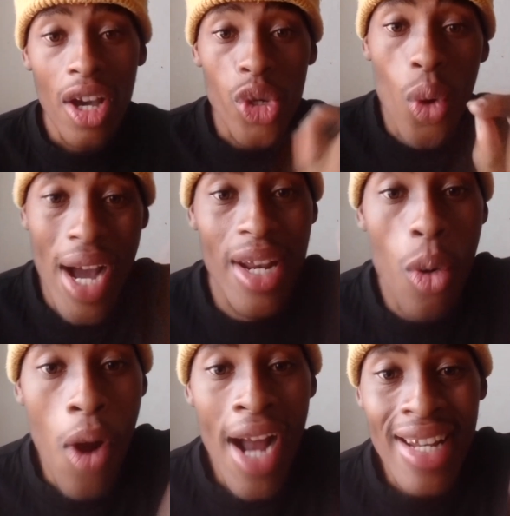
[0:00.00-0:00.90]
You are
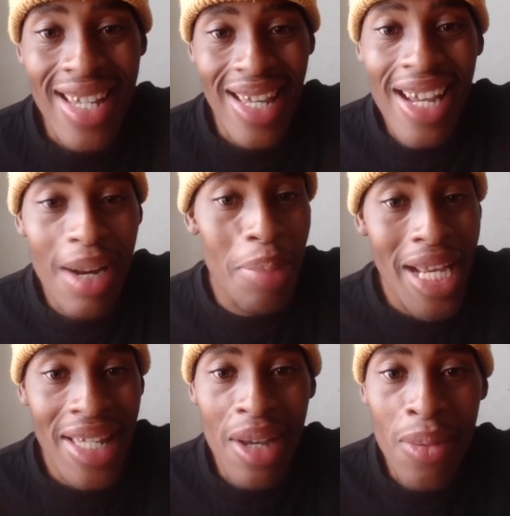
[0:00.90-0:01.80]
the one that's
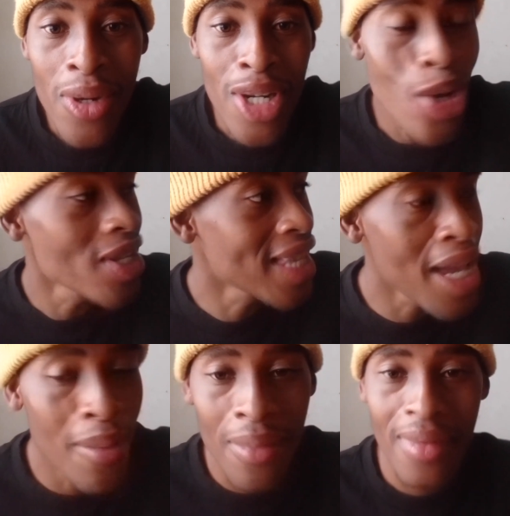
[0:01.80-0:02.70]
irreplaceable, not
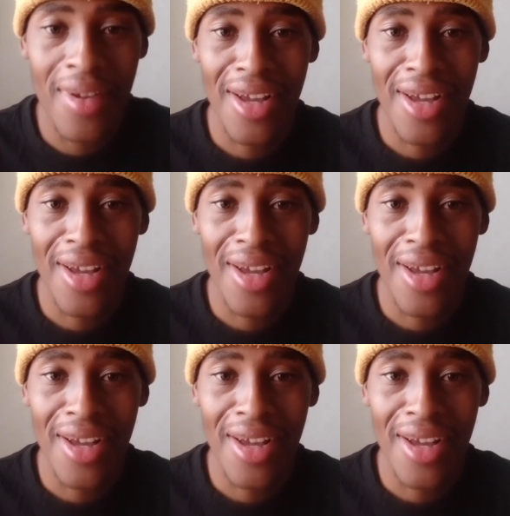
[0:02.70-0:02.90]
them.